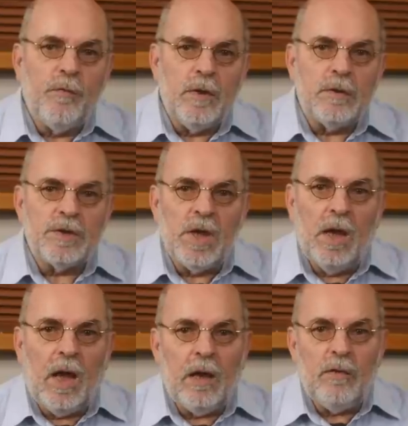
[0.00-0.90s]
filters
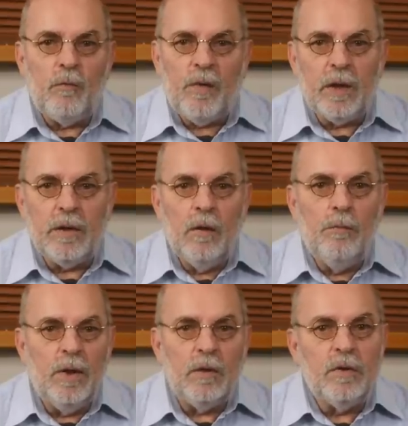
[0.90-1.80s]
are in fact
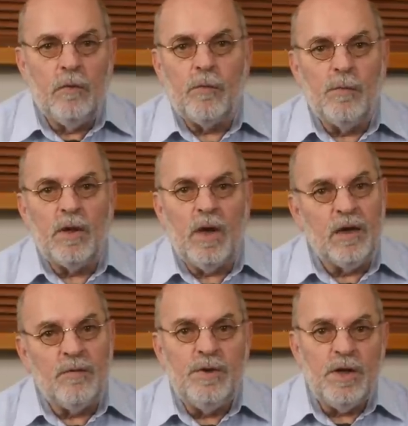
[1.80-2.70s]
built from a
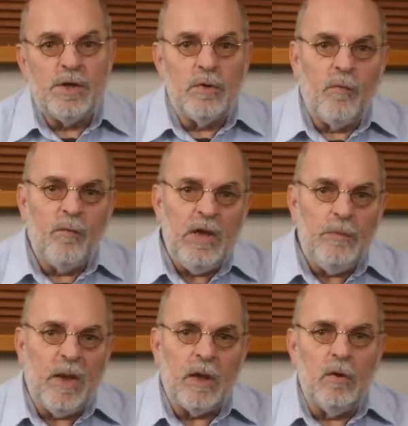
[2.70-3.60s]
kind of digital
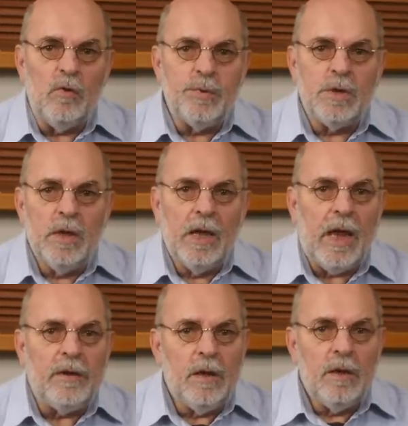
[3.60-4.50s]
feedback loops
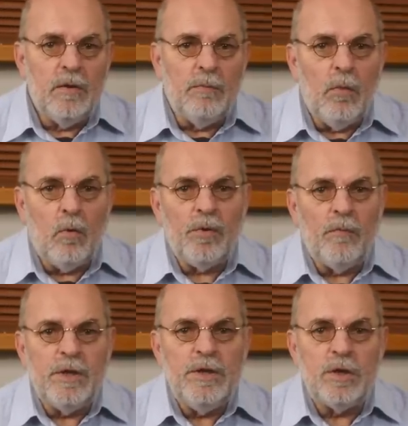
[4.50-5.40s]
and the more
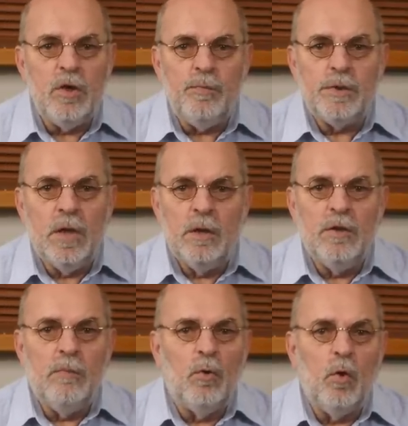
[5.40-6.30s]
of these loops
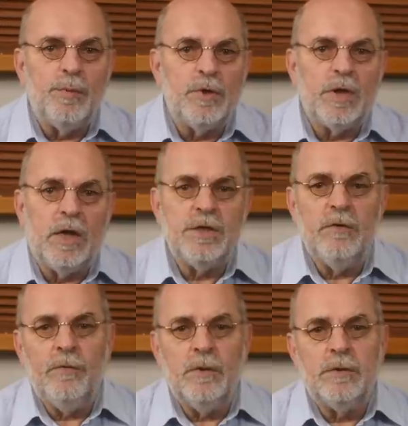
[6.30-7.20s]
the more precise the
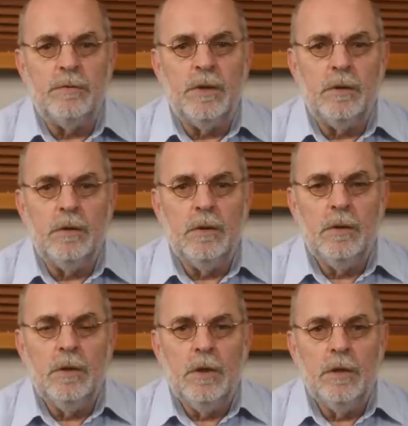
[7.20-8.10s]
filtering.
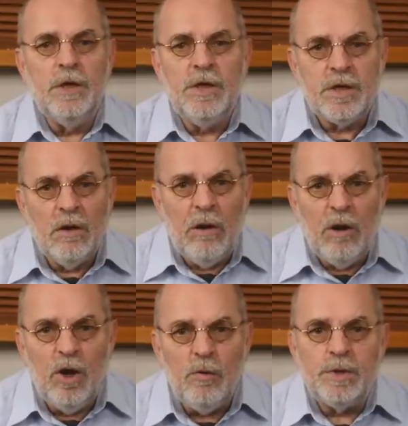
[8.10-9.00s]
These
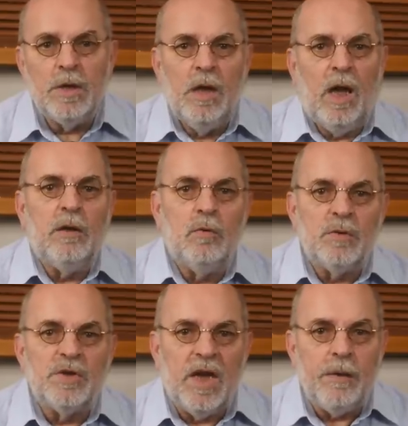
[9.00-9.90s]
loops are
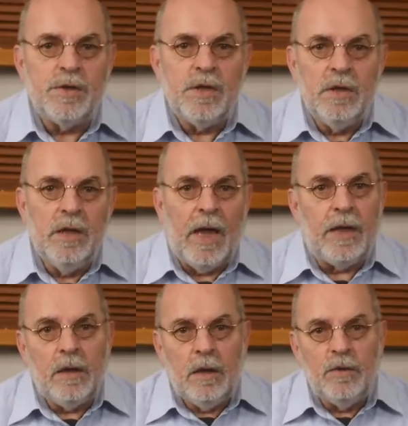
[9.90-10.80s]
called taps
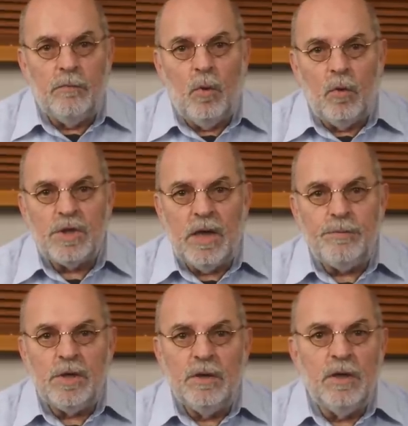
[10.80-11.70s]
and the more
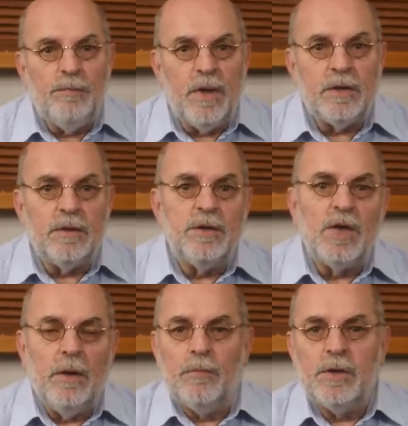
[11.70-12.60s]
taps the better the
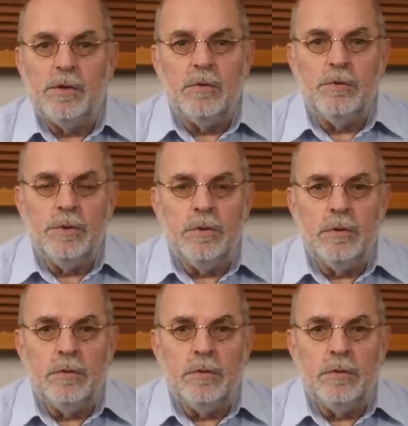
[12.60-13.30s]
time resolution.